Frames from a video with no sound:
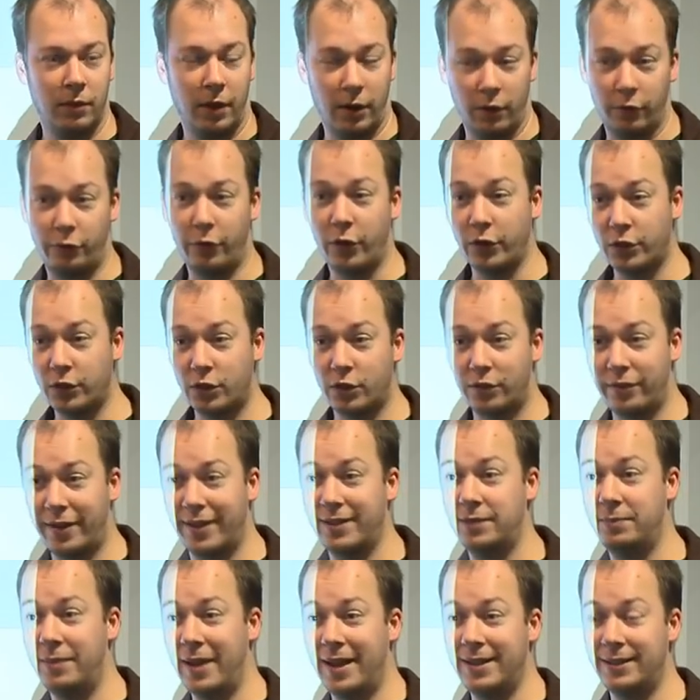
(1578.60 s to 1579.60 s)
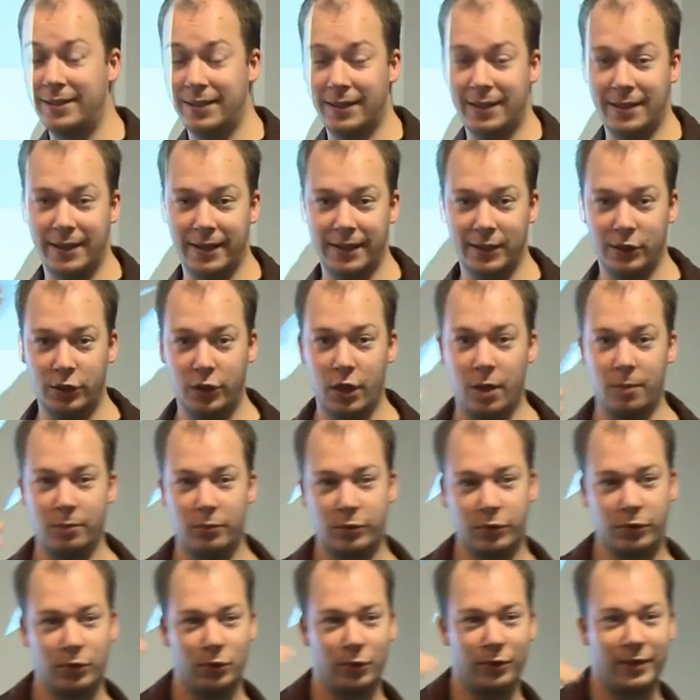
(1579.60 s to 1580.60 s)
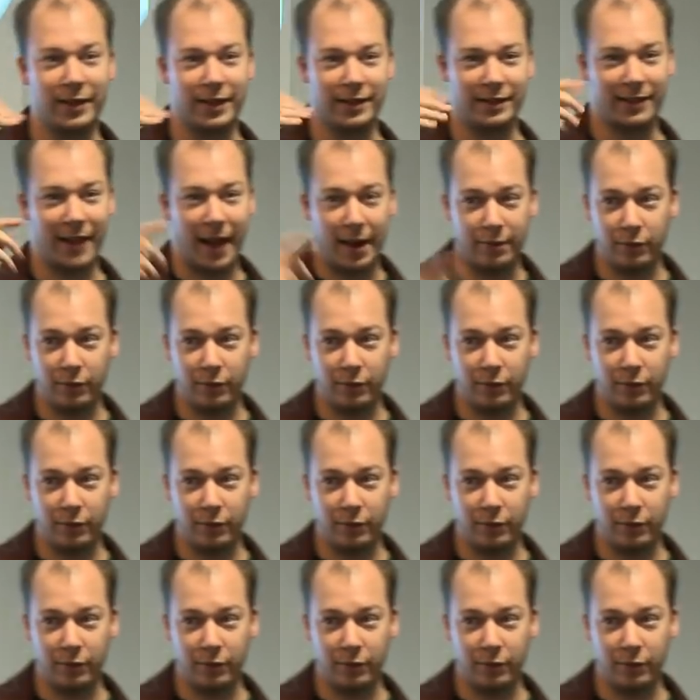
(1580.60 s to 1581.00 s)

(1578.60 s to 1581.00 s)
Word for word: And a function trace basically dumps to this